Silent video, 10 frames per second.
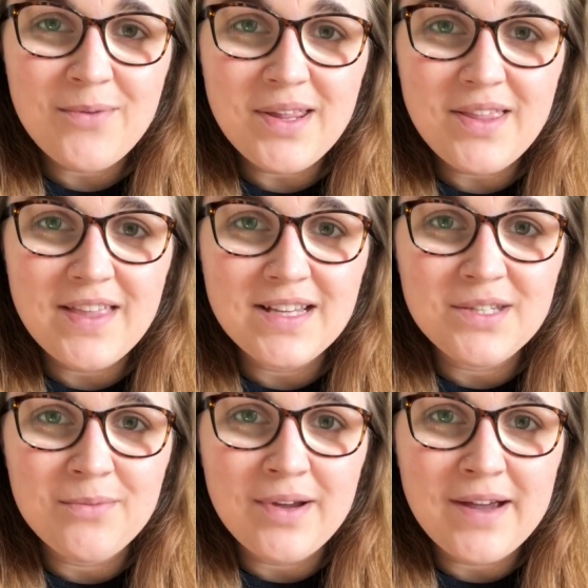one of the
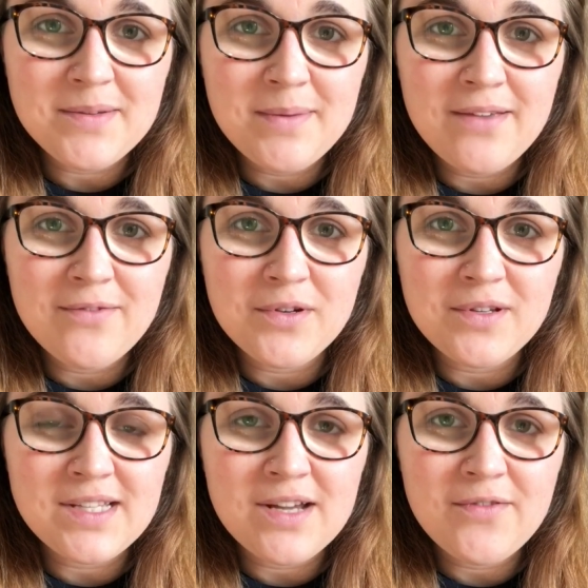things you won't have to pay for
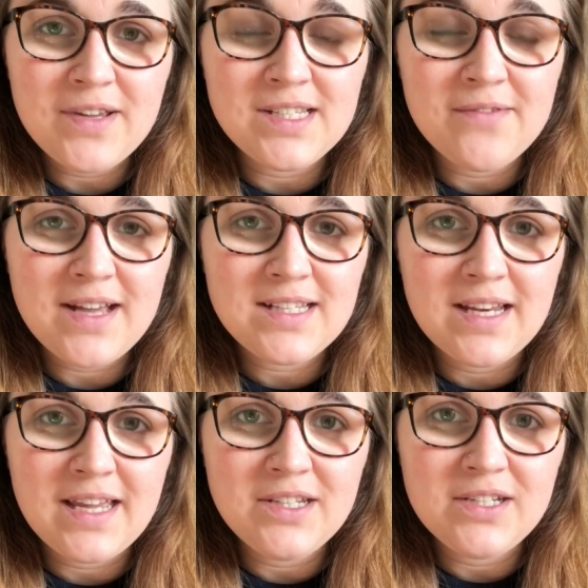yourself is the
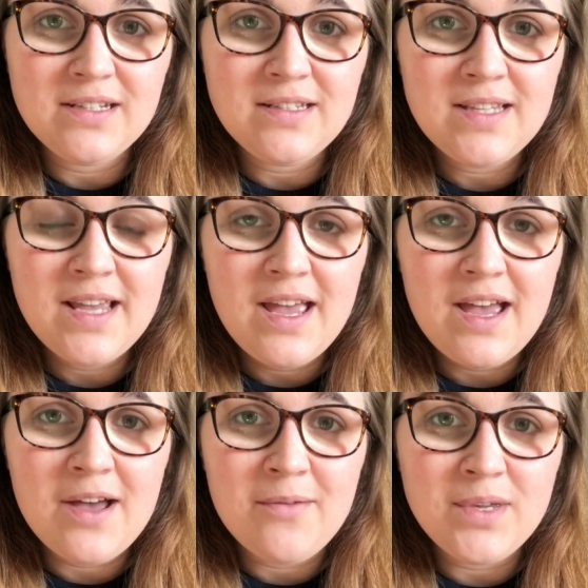vaccinations.
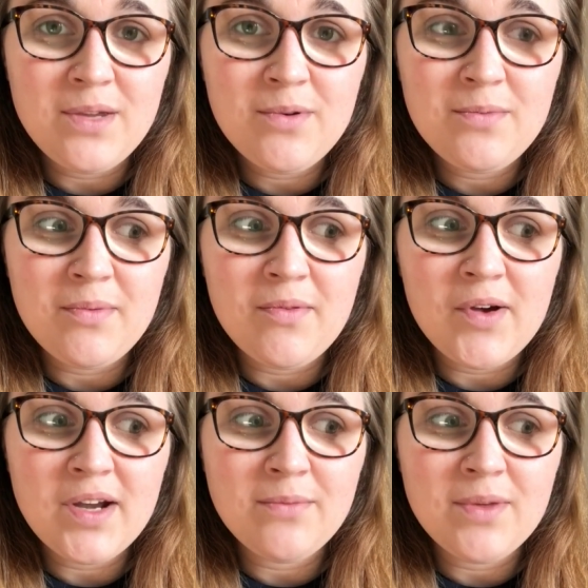You will be
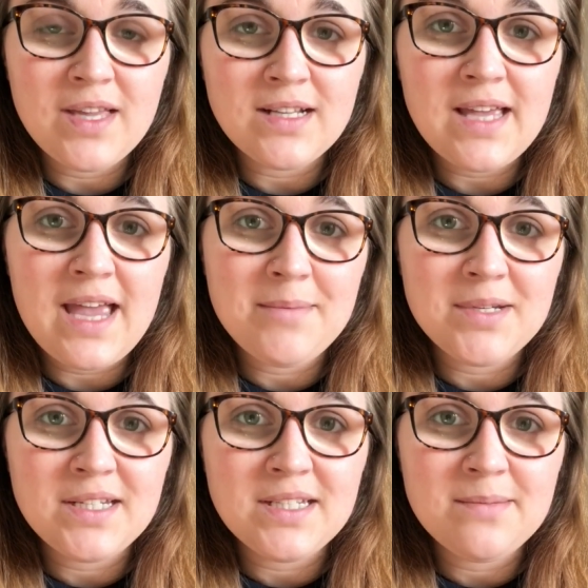provided with things like
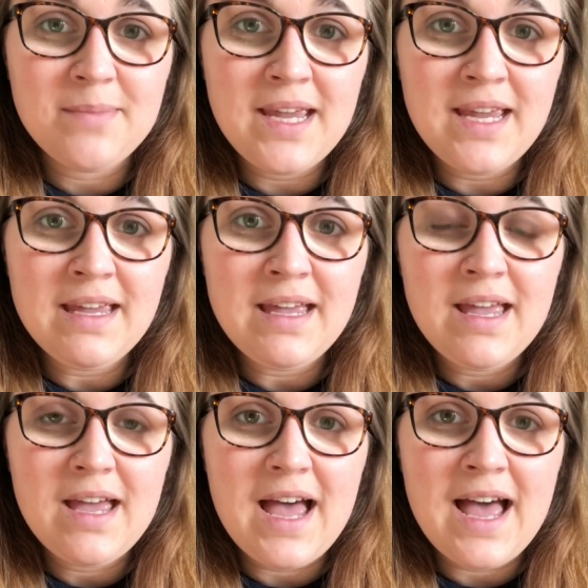hepatitis B,
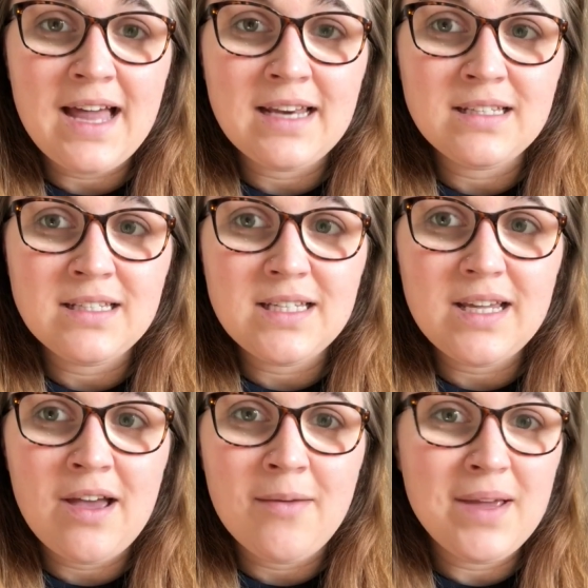and
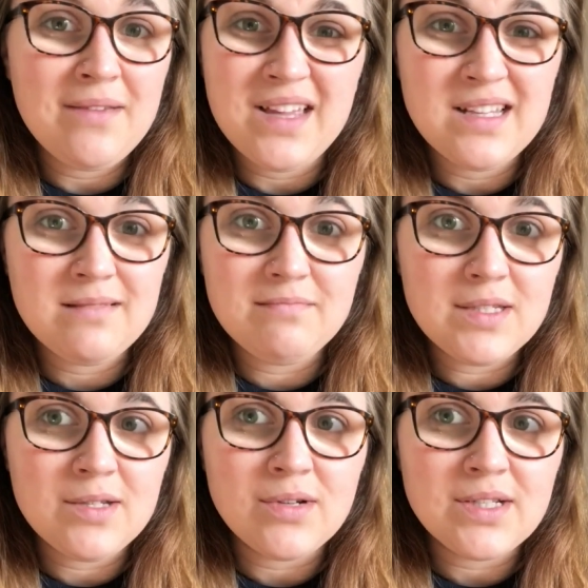if there's
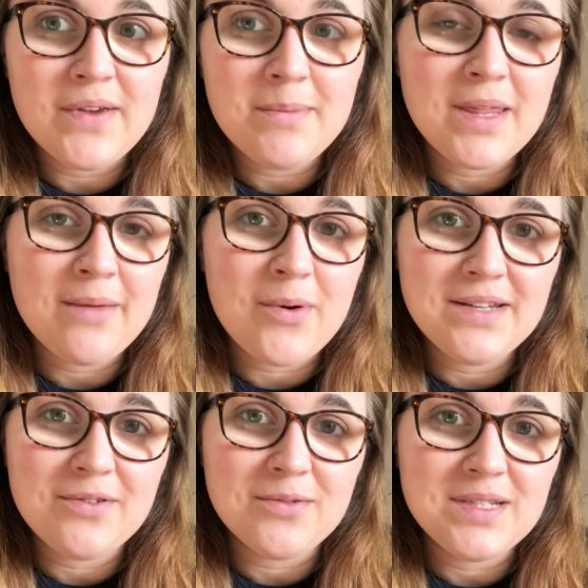stocks of it, because there were
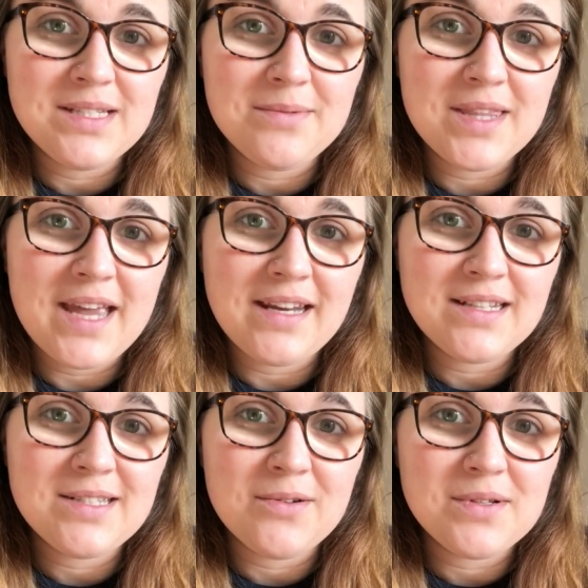difficulties with
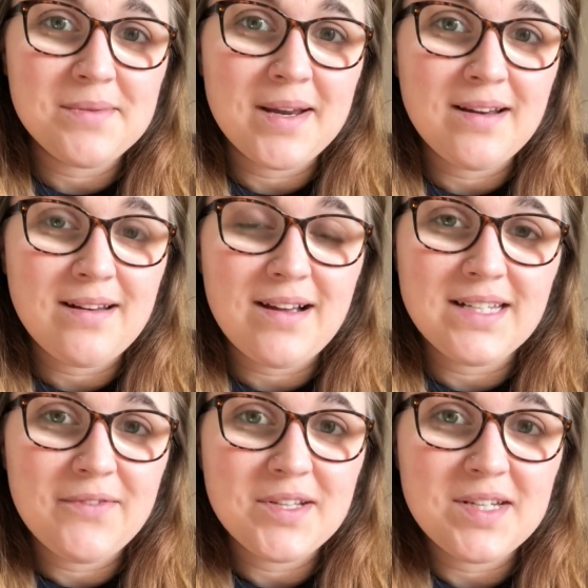getting stocks when
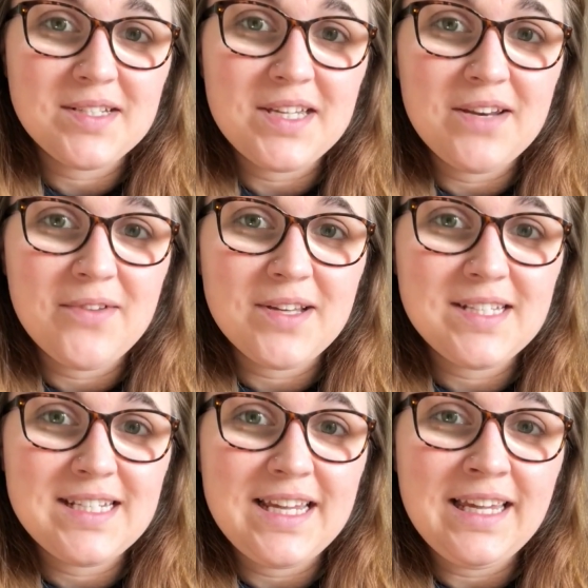I first started at
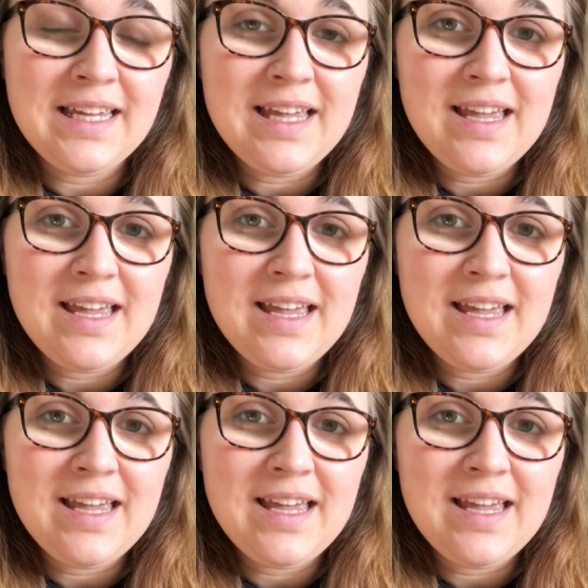university.